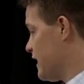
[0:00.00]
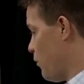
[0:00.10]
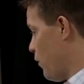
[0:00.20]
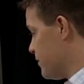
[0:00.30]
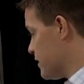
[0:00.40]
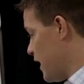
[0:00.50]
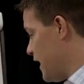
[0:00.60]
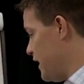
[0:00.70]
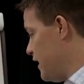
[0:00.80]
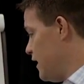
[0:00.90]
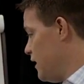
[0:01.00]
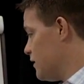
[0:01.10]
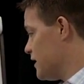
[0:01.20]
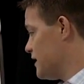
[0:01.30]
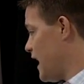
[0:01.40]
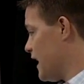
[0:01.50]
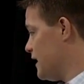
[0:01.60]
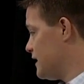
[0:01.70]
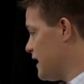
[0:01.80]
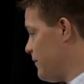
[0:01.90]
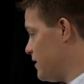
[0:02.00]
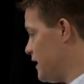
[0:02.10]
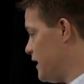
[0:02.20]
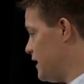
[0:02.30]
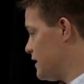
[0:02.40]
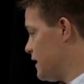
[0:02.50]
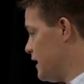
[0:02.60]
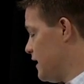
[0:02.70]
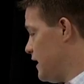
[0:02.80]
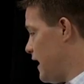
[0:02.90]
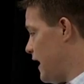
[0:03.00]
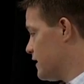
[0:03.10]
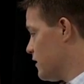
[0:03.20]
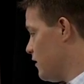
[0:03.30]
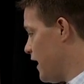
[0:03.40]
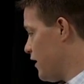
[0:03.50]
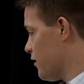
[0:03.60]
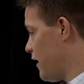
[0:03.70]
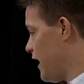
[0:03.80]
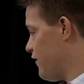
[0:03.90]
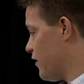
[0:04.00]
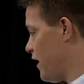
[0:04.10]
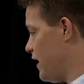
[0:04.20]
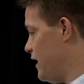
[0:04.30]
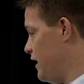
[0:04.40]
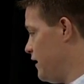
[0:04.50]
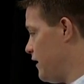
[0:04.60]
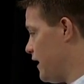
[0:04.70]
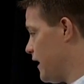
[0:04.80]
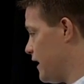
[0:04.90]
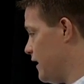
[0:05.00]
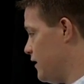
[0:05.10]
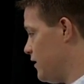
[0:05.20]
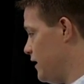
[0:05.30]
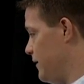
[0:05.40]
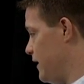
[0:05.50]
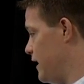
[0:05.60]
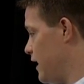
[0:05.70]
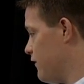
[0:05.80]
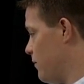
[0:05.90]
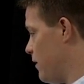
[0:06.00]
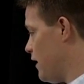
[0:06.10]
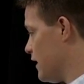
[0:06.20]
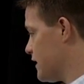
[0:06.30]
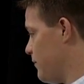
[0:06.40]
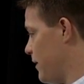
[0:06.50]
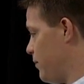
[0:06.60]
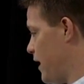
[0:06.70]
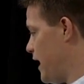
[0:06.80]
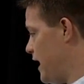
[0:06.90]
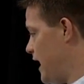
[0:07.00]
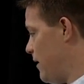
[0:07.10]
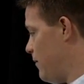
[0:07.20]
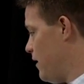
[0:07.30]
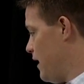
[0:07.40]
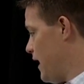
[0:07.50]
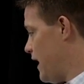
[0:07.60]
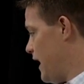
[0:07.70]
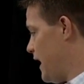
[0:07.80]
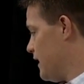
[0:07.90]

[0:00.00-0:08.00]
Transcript: I set up a website, looked exactly the same as his. It had his little header graphic right here, had like an e-cover box, had my brand name, had a